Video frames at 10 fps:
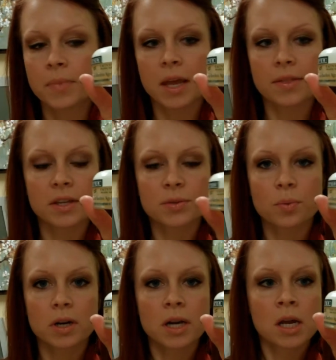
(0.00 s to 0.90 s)
And this
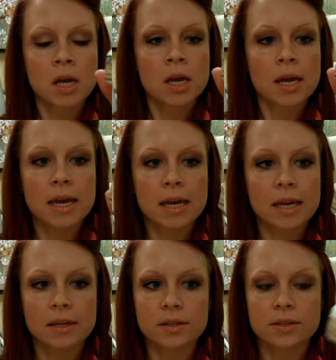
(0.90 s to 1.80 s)
one
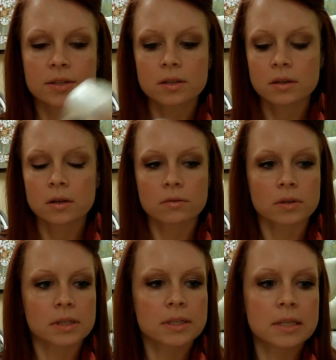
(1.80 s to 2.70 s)
is,
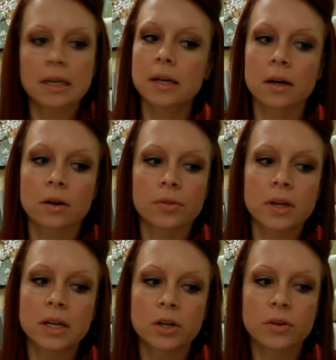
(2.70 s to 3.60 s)
let's see here,
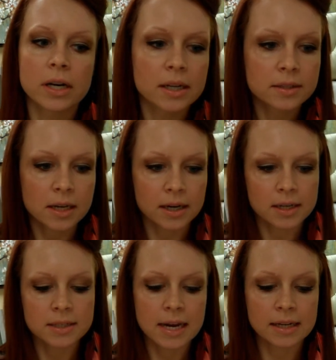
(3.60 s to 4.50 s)
the ingredients that it
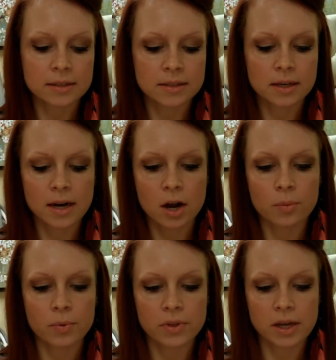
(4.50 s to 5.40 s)
contains that's going to
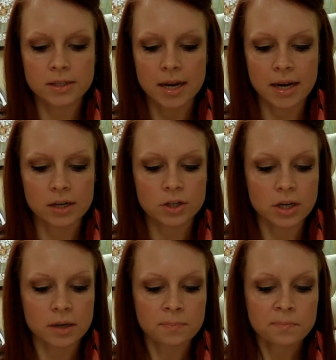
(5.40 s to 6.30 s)
help with
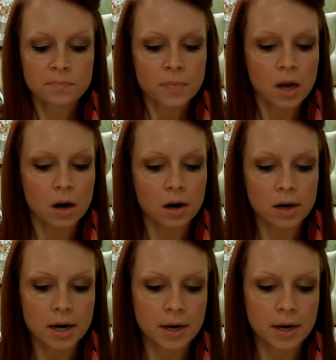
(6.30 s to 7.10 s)
anti-aging are,